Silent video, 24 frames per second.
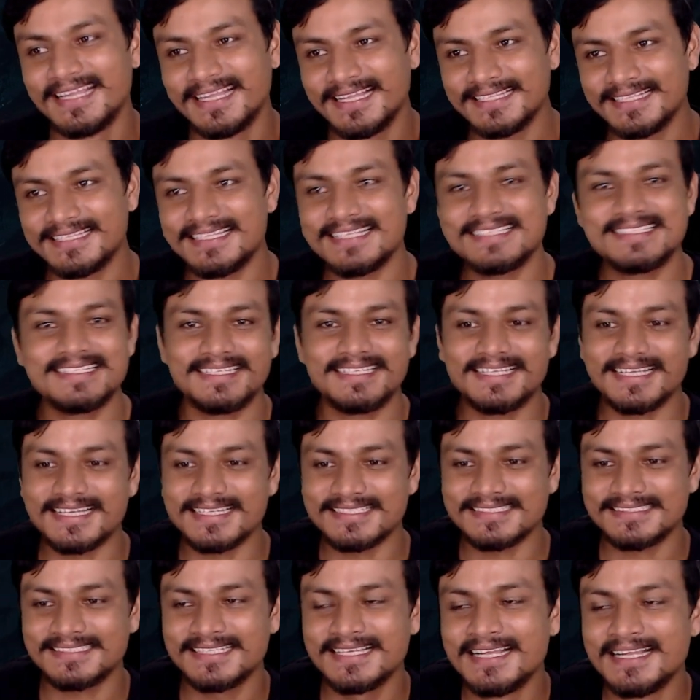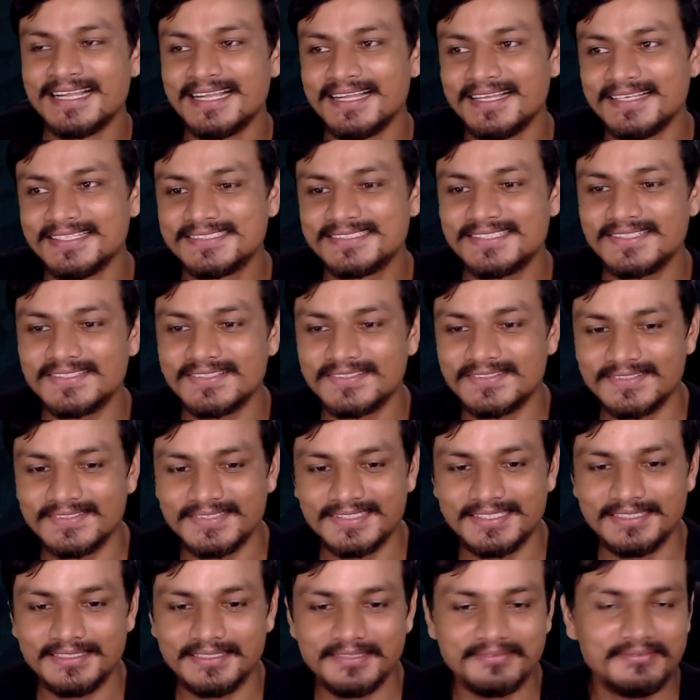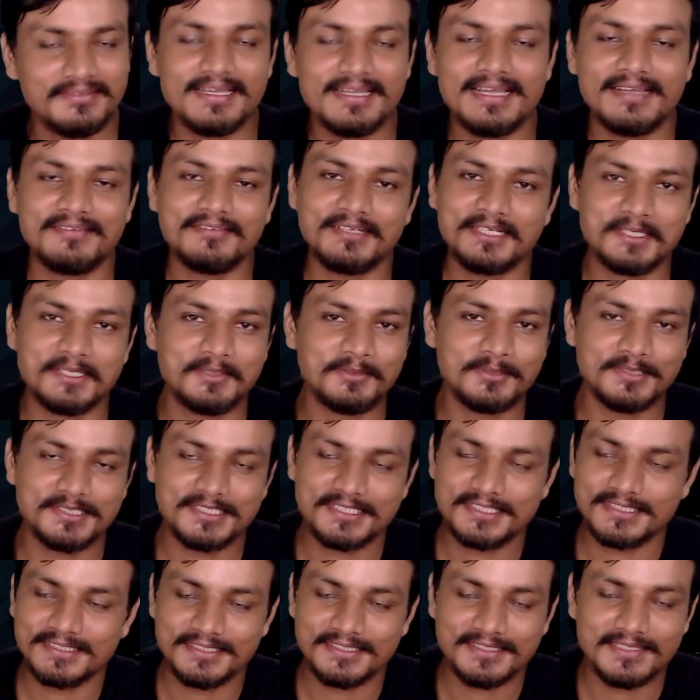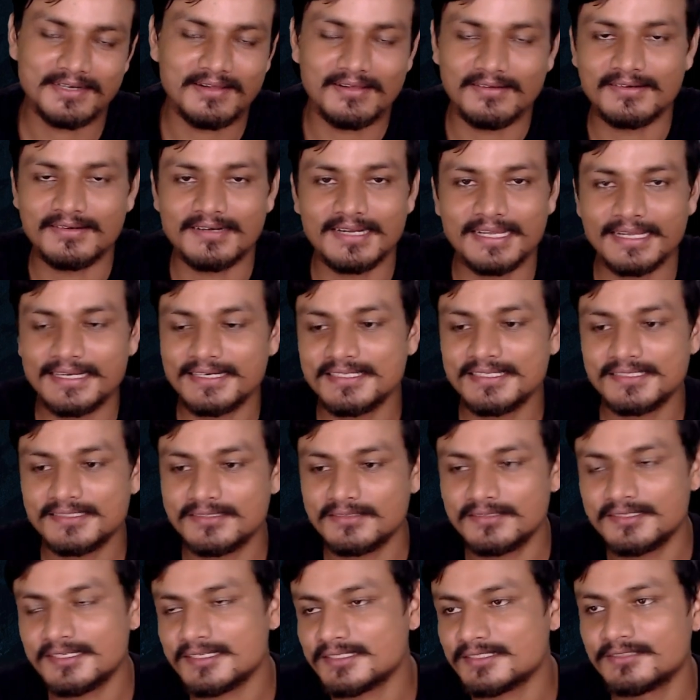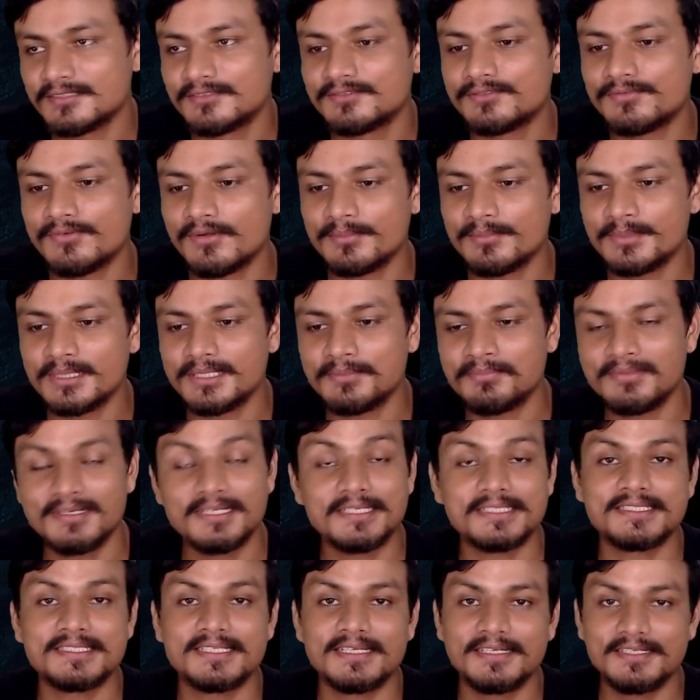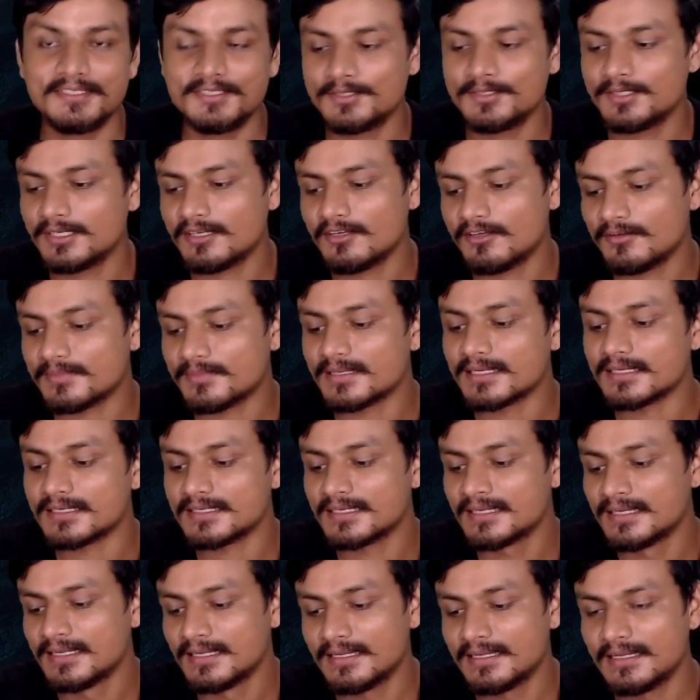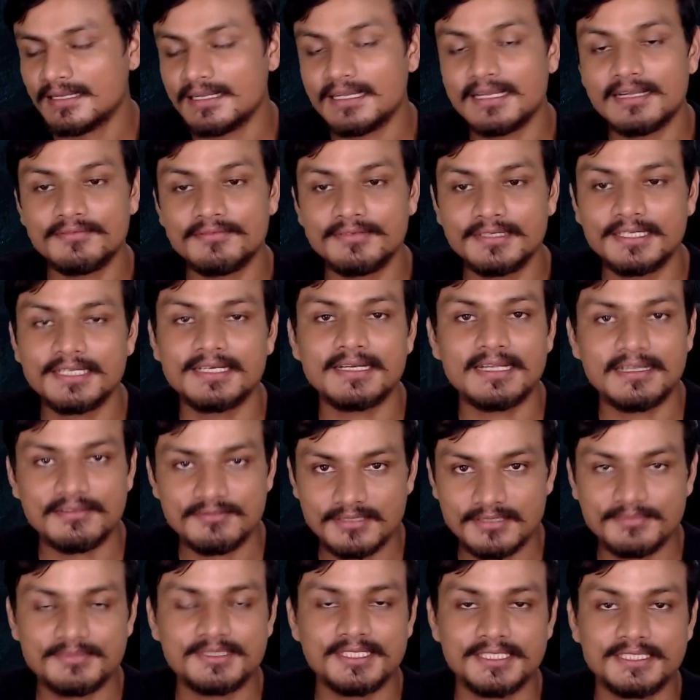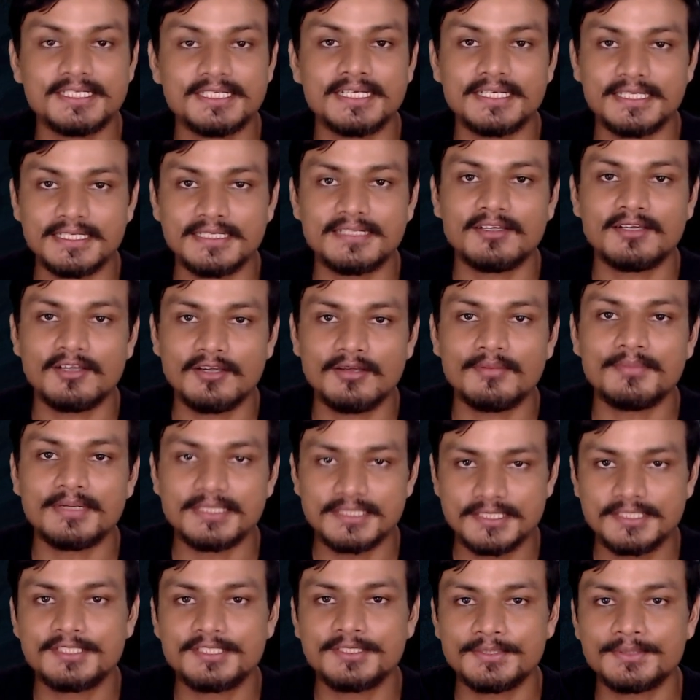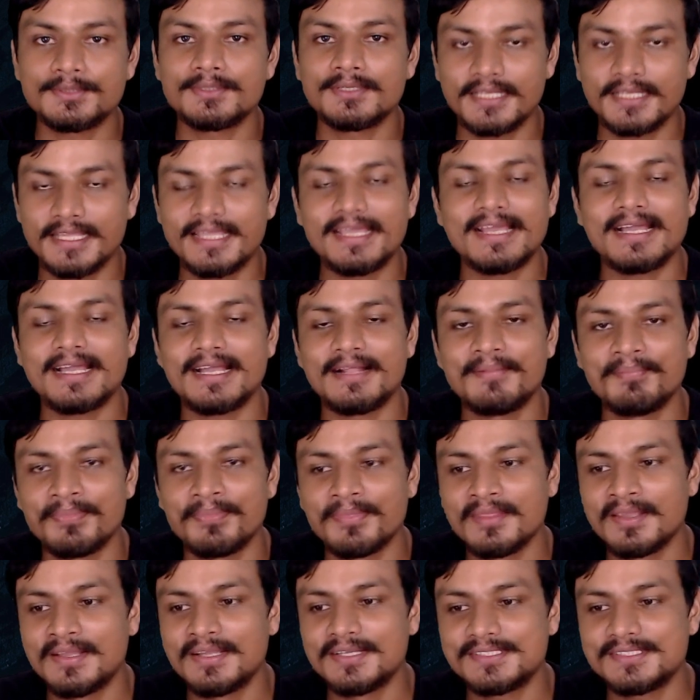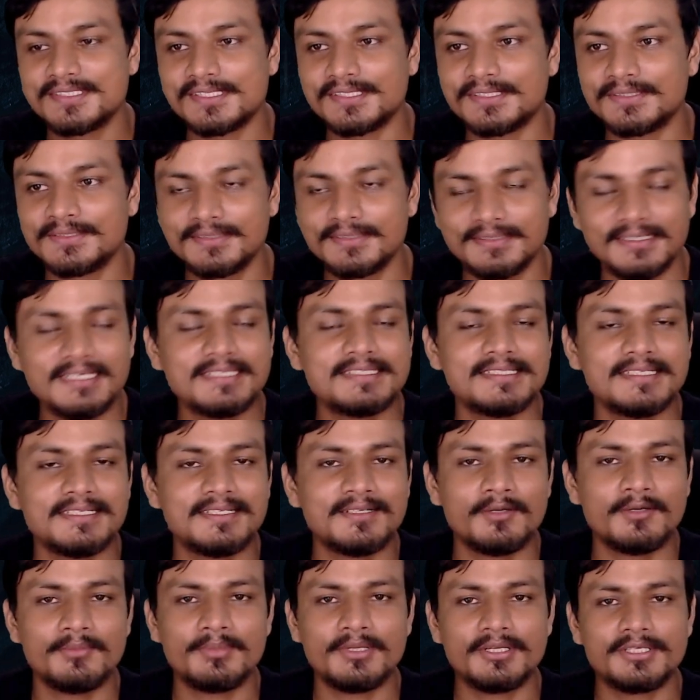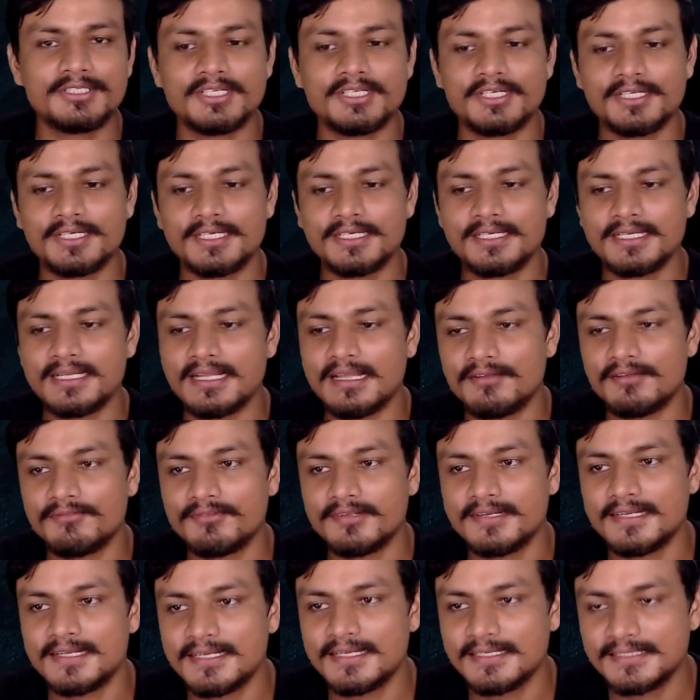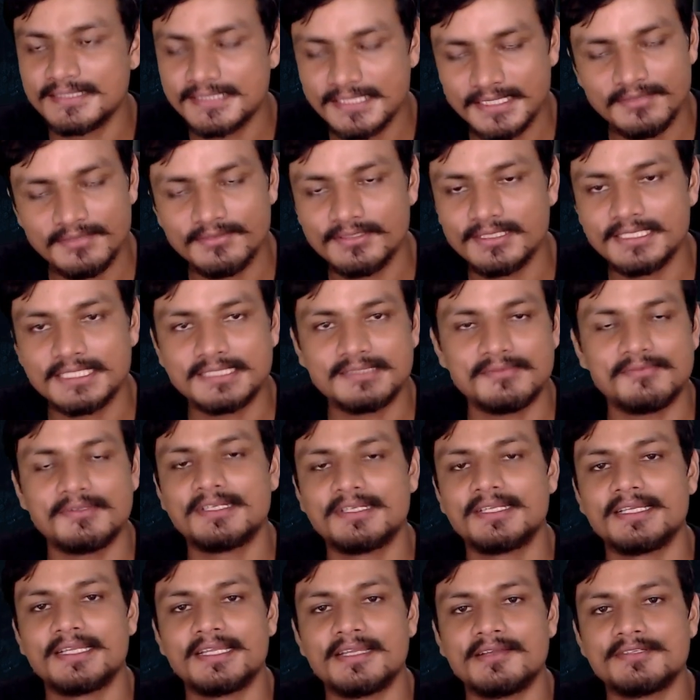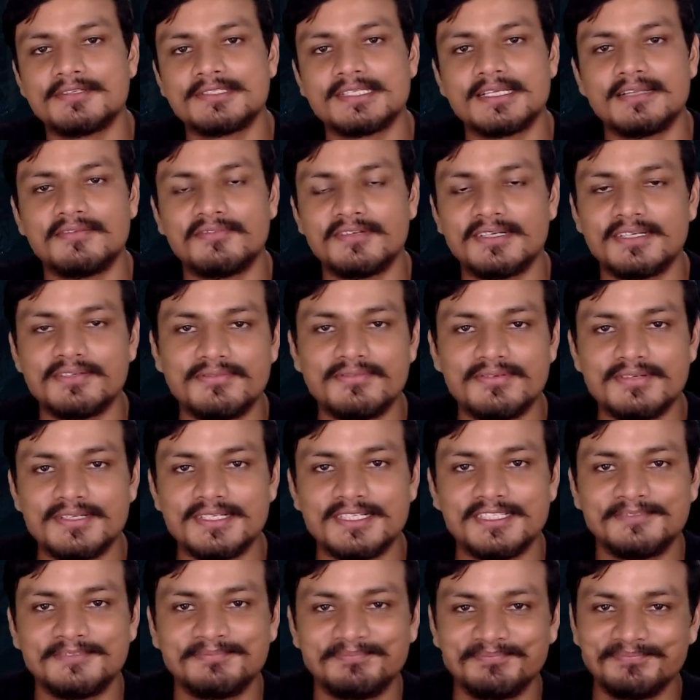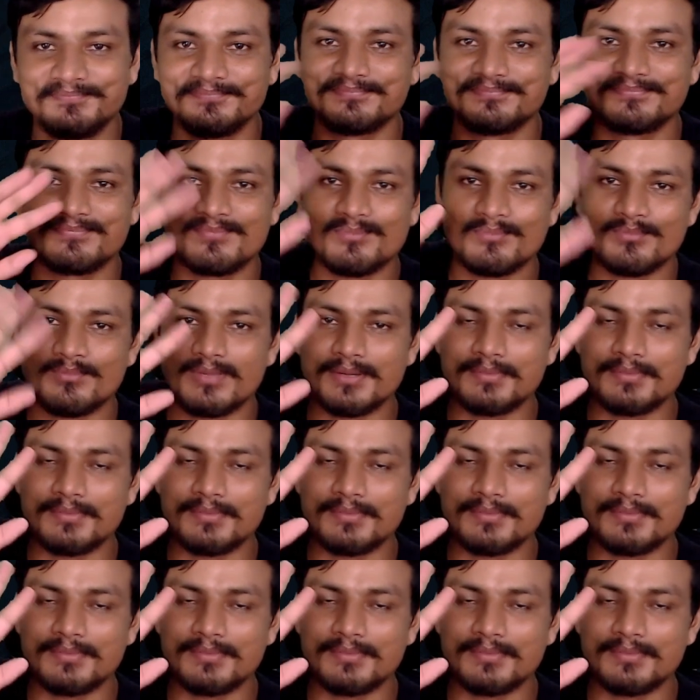that's it guys so if you have any question or any suggestions for me please do the comment uh, we can have some chit chat in the comments too yeah so that's it hope you enjoyed it i will see you in the next one take care of yourself and have fun bye